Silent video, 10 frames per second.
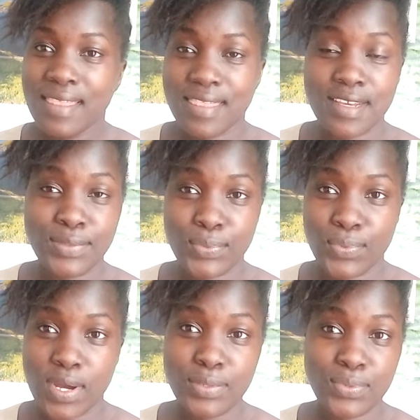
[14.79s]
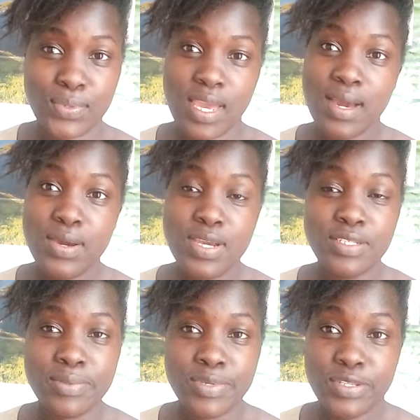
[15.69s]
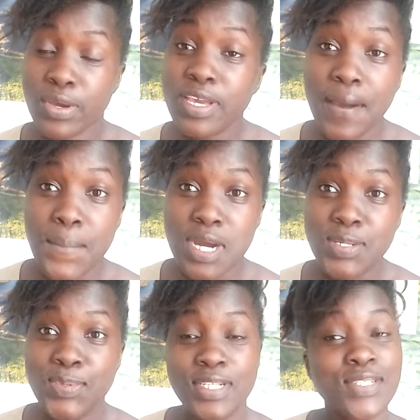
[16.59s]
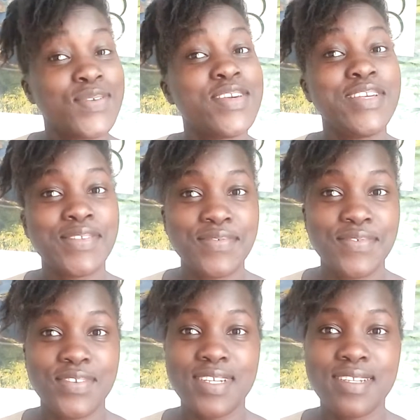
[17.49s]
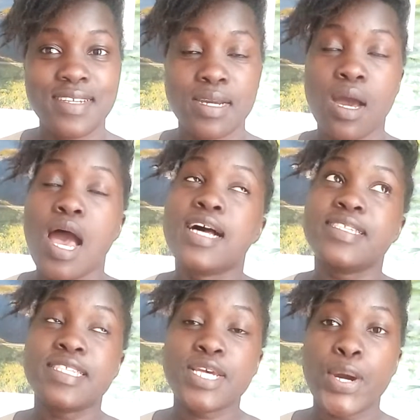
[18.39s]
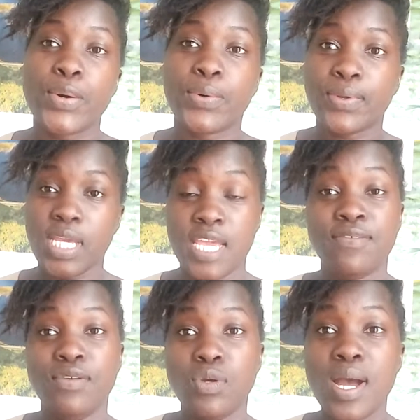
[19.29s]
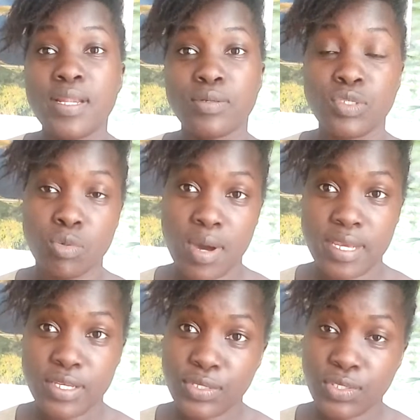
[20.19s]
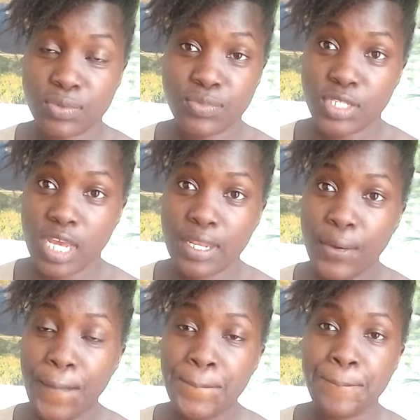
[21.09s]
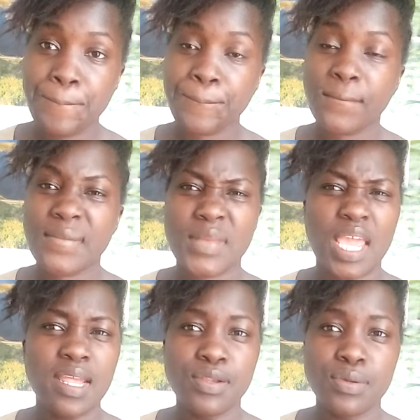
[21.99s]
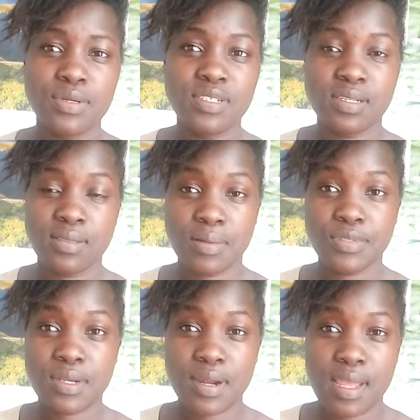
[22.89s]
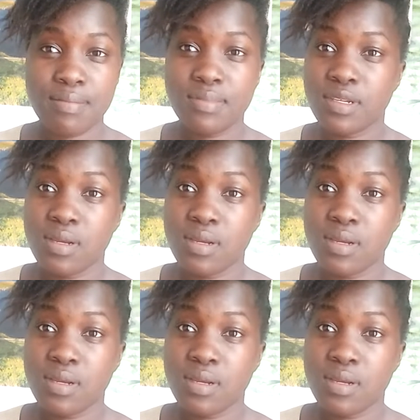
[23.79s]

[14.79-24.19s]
That's what we are going to be talking about in today's video. So if you are new to my YouTube channel and you're not yet subscribed,